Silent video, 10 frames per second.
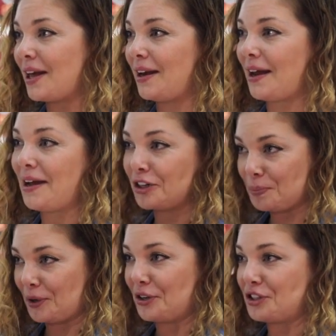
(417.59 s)
and I
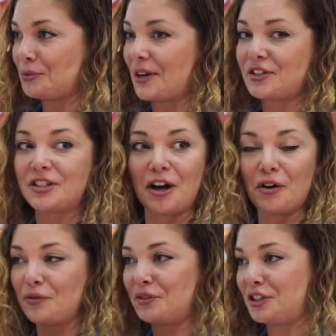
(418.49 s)
experienced
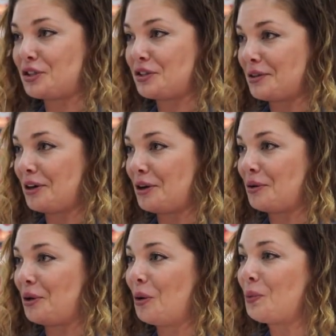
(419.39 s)
myself this
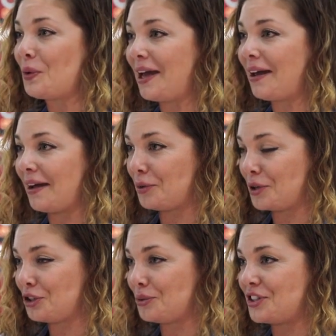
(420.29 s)
whole week,
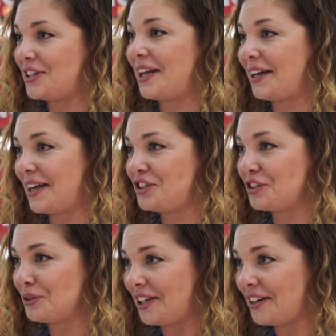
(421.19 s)
which was
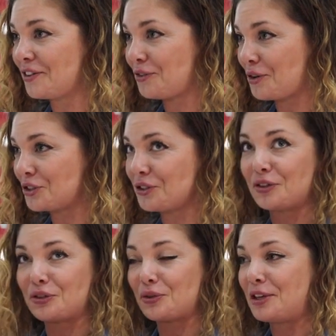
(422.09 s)
delegation leader, of course,
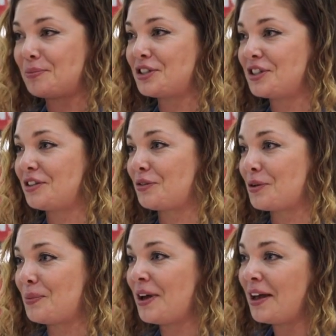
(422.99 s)
of the trade mission
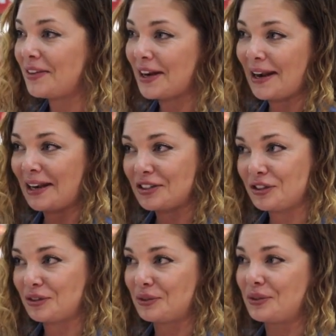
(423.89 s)
from the
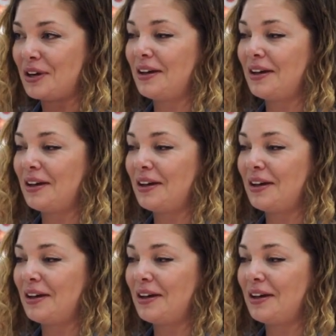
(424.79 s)
Netherlands to